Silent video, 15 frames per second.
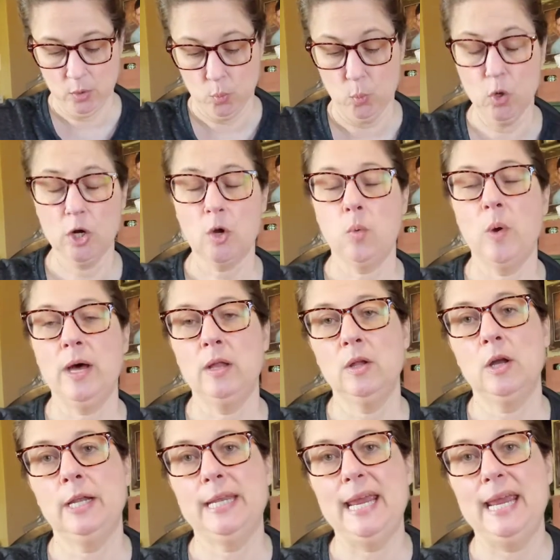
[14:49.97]
work well
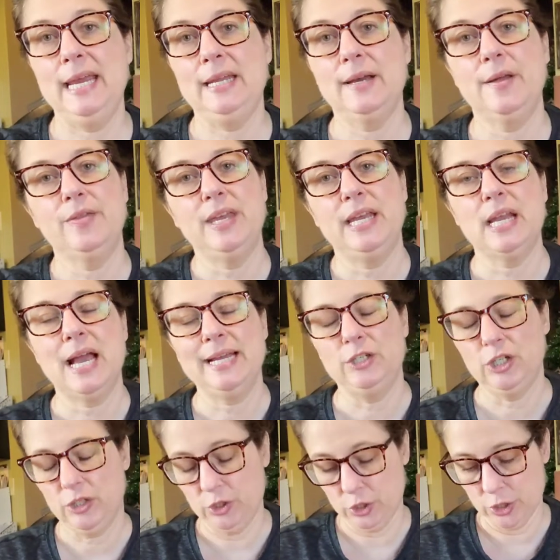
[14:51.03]
on Aida, then I
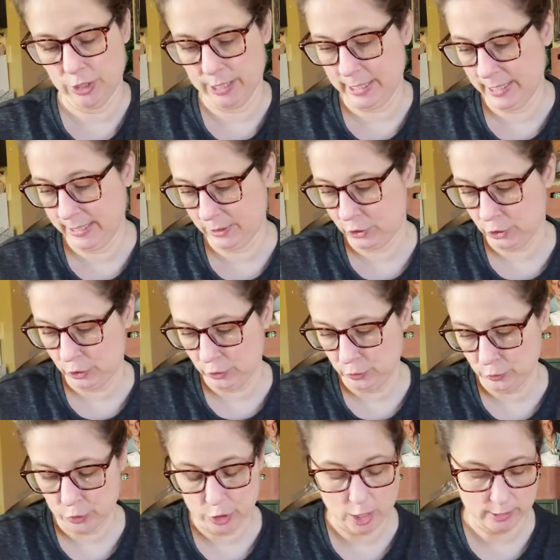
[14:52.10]
just turn it into
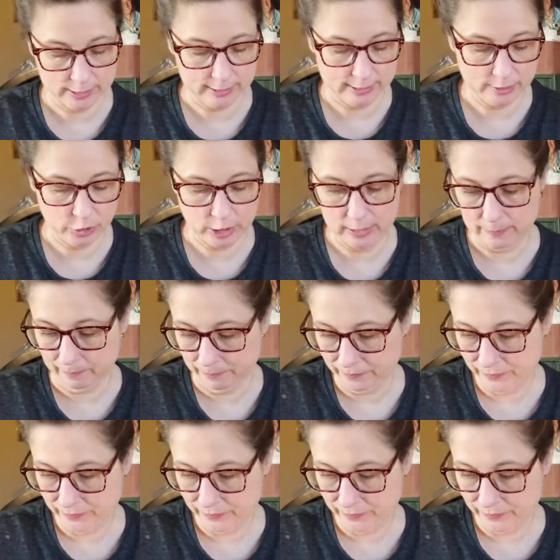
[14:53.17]
cross stitching.